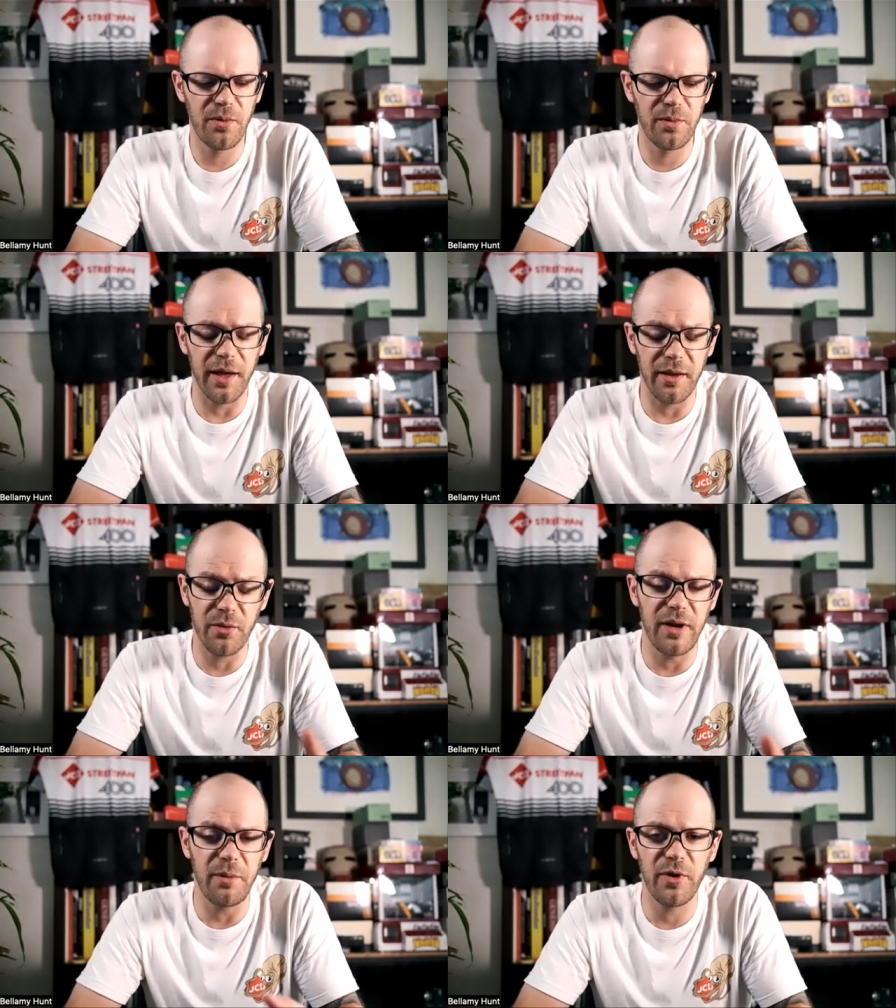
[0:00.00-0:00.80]
like
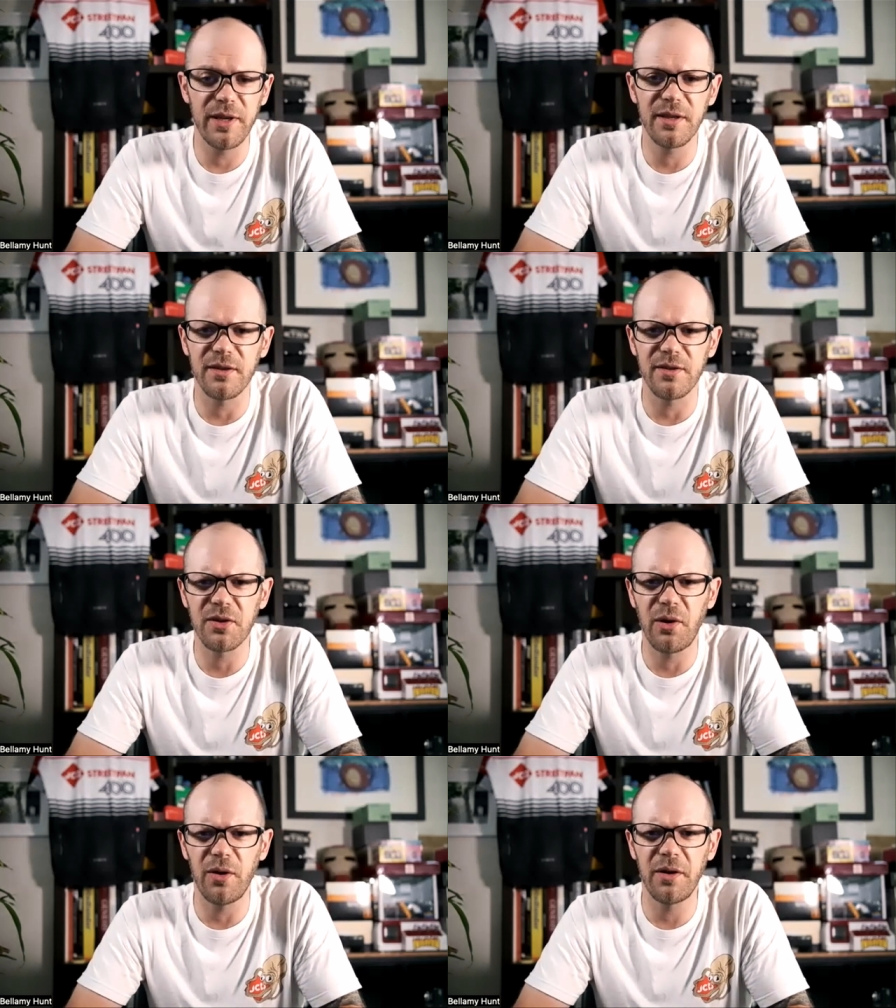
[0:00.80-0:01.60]
3D printing and
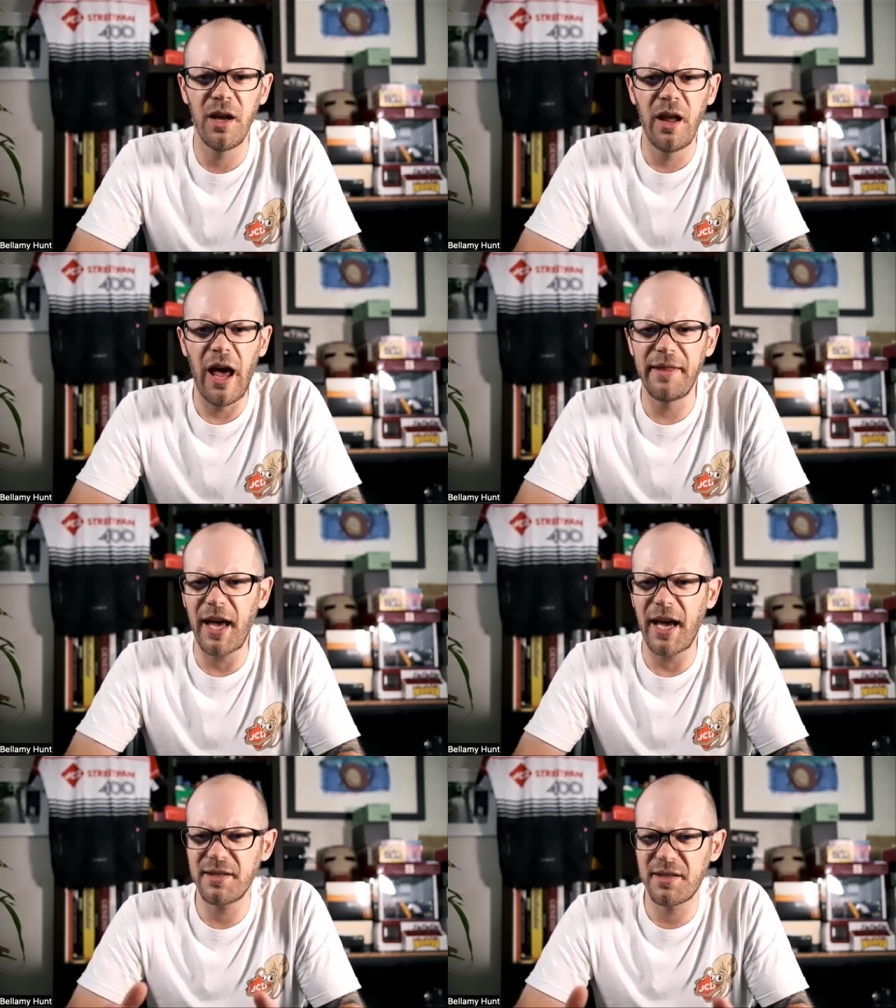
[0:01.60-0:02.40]
so on, and
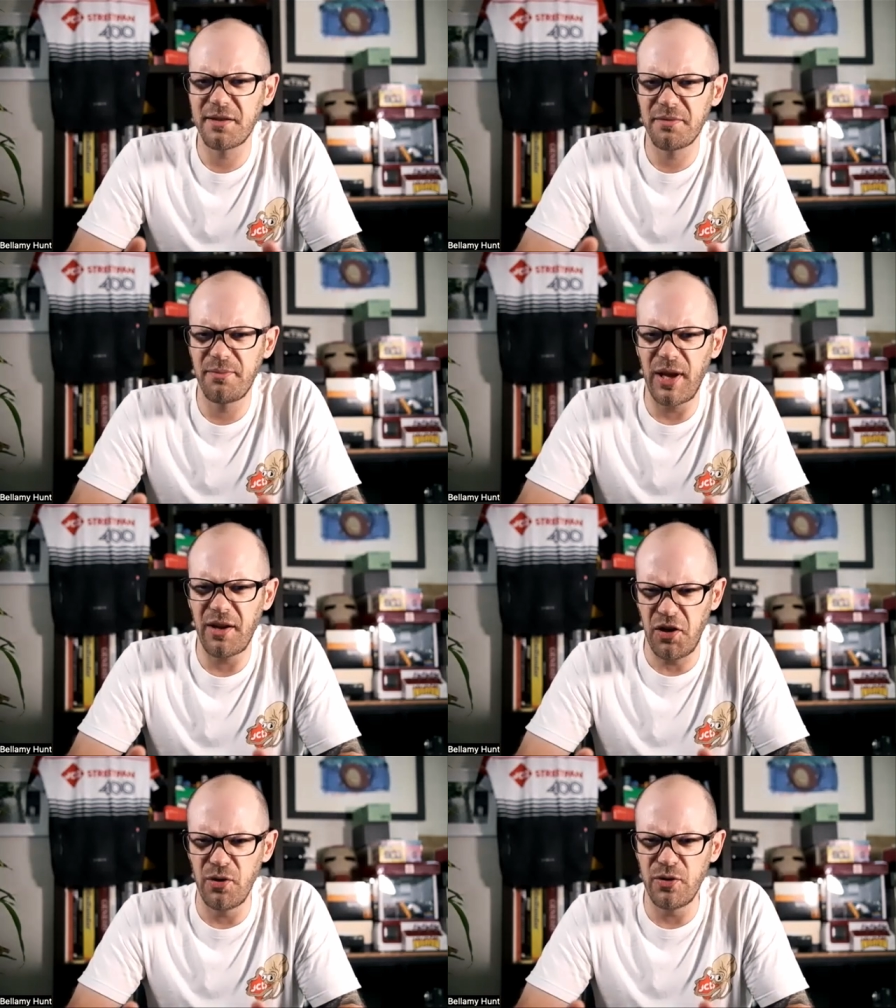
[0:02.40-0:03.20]
that's been a
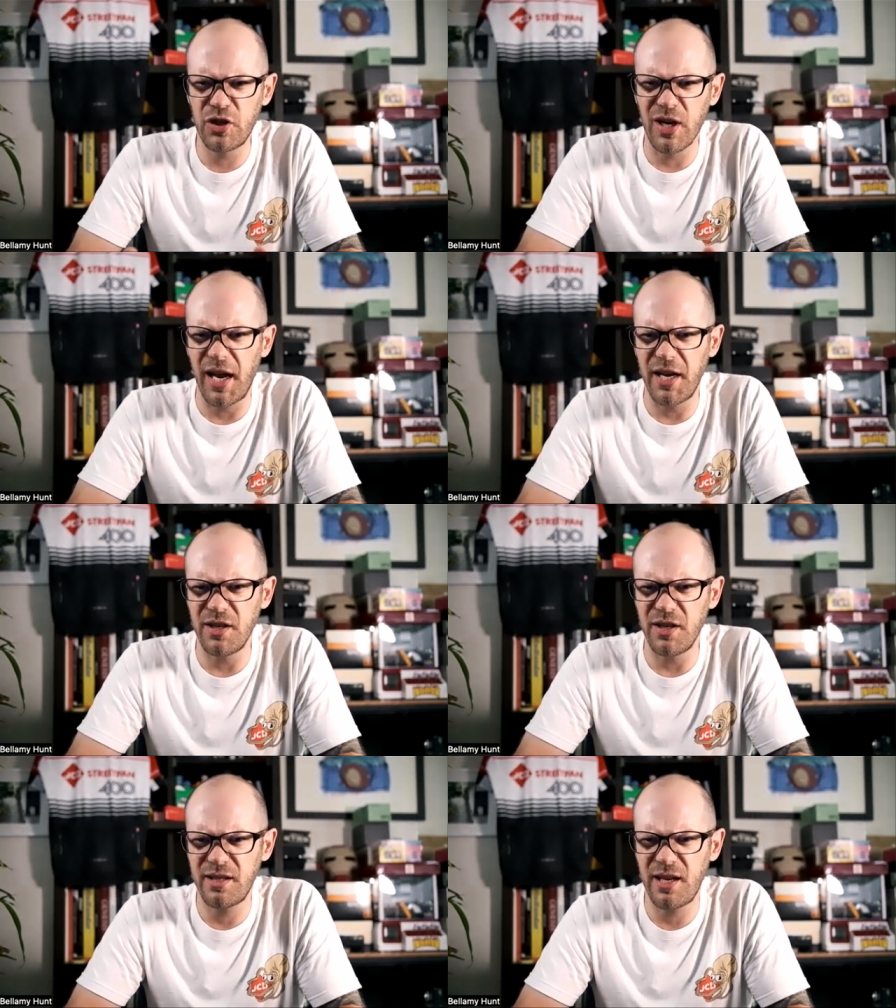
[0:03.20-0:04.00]
huge change
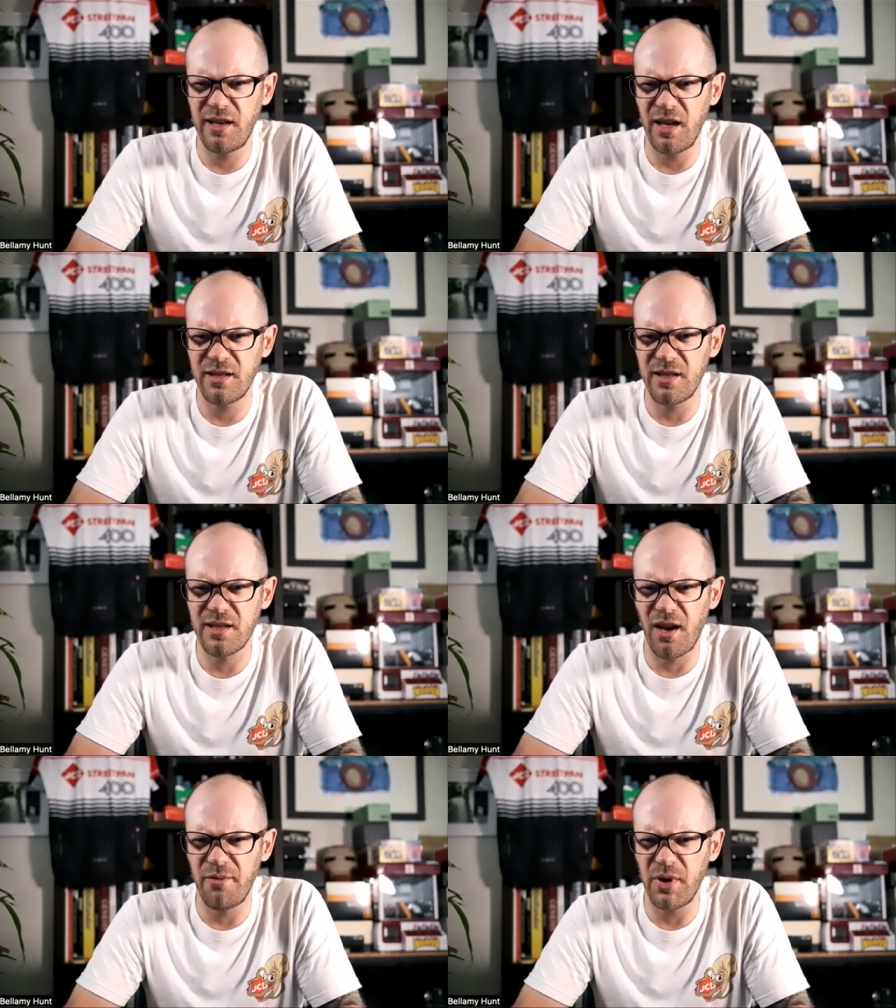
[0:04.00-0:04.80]
in the 10 years
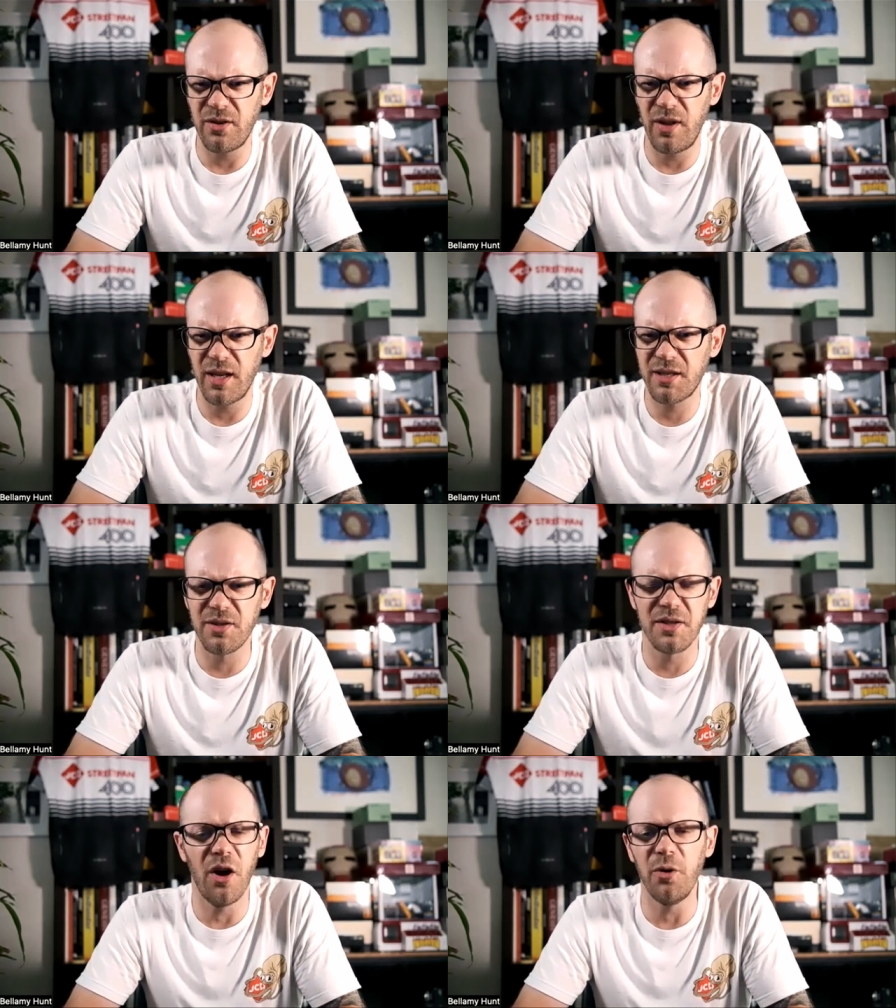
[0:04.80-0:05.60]
since I've been doing this
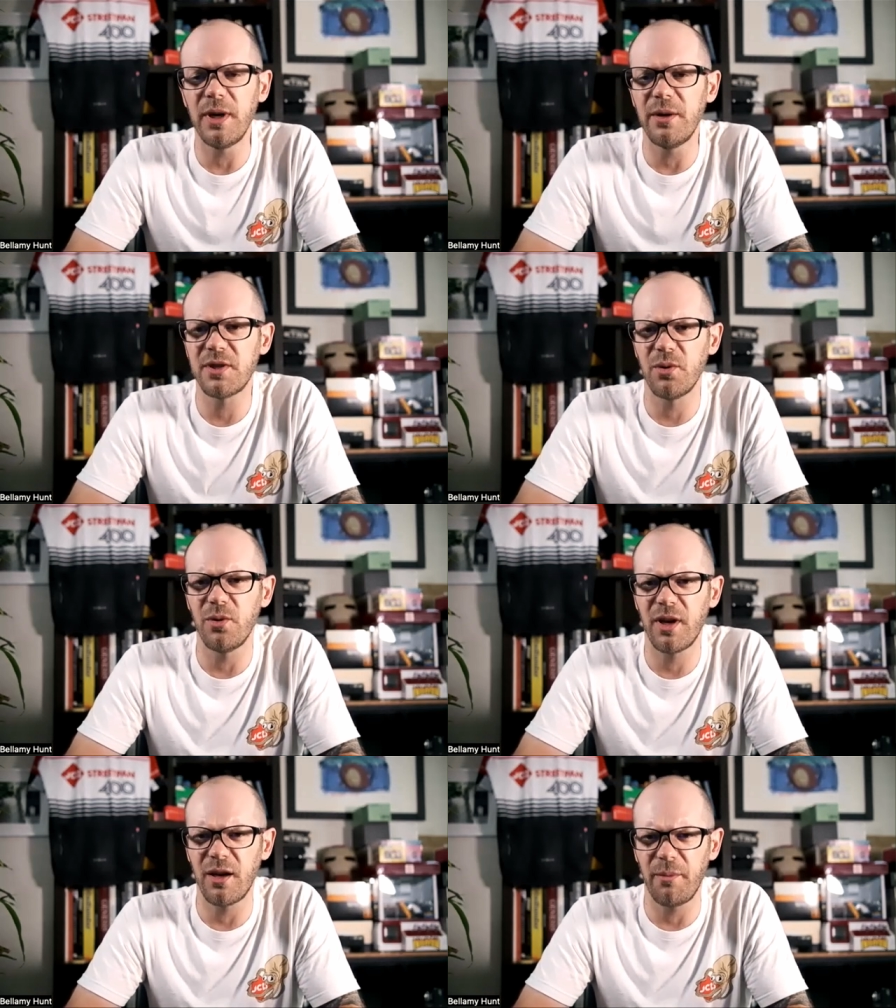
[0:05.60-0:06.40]
because nobody was
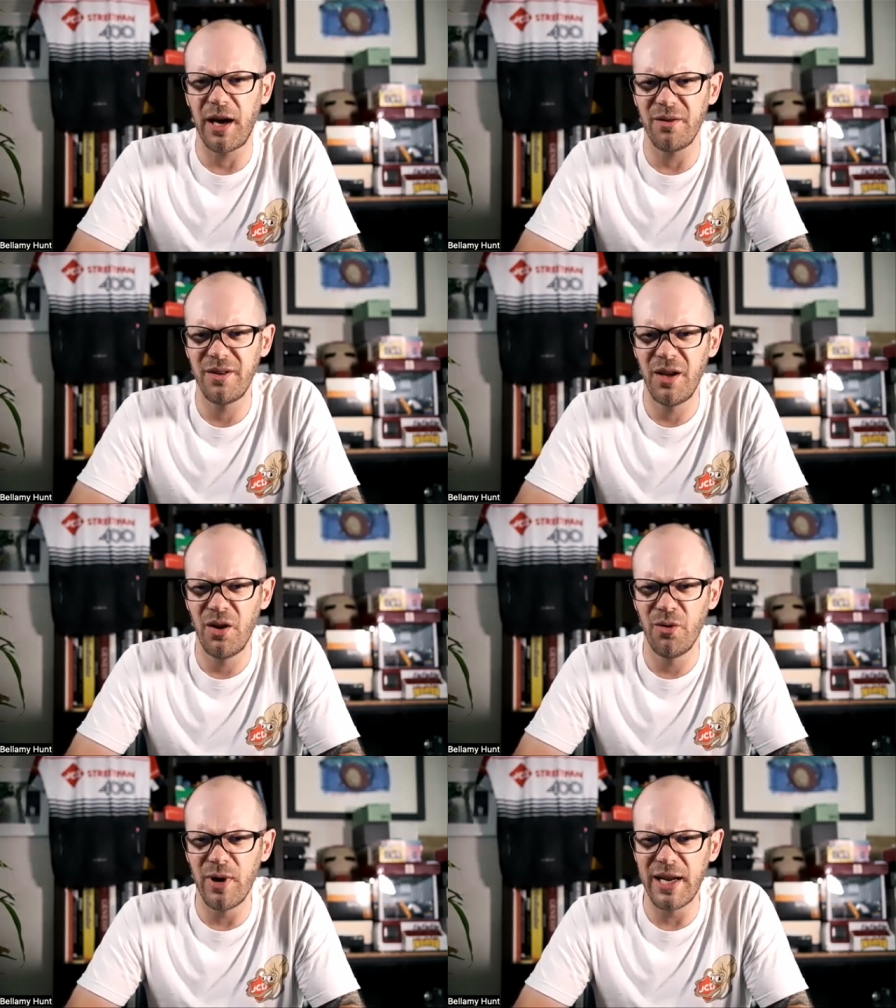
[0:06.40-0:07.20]
talking about
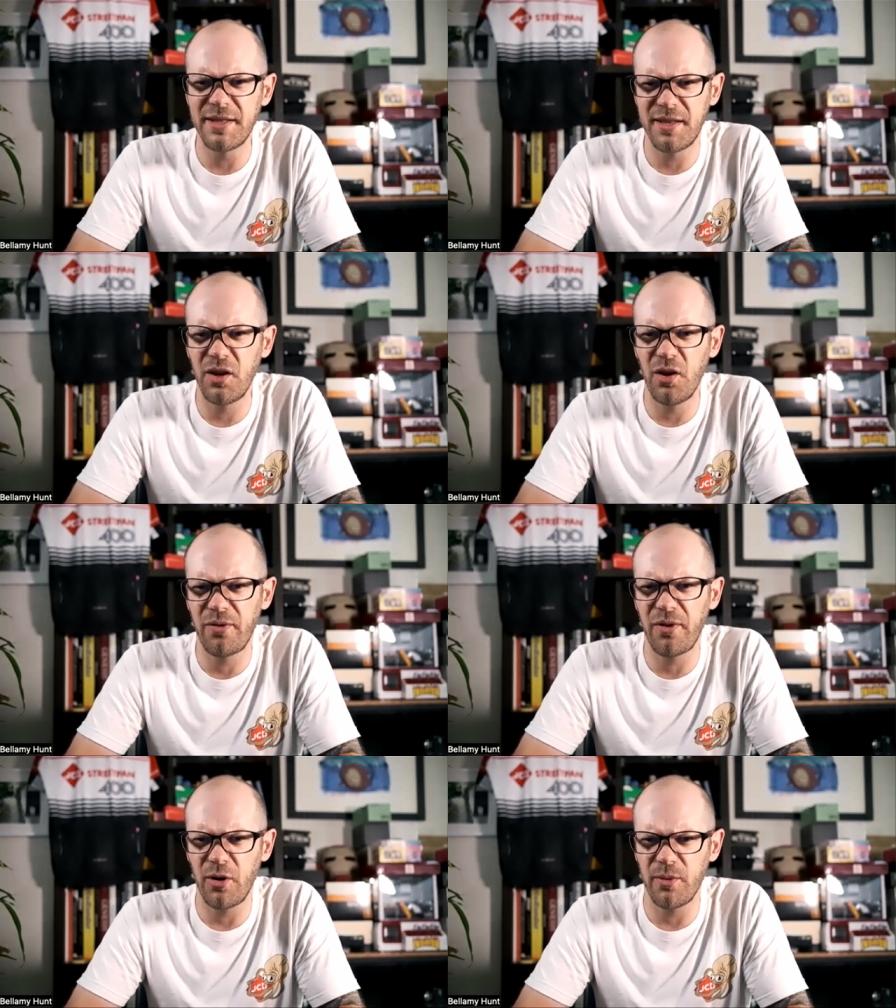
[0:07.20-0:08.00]
releasing new
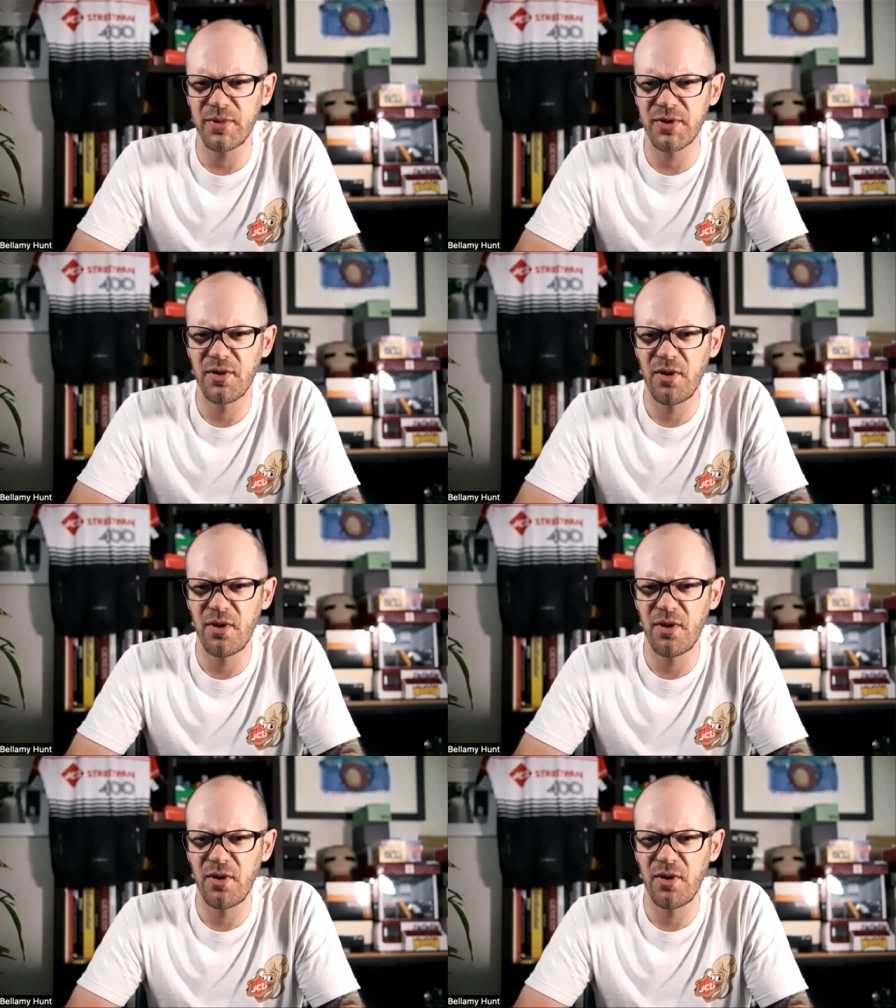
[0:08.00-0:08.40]
films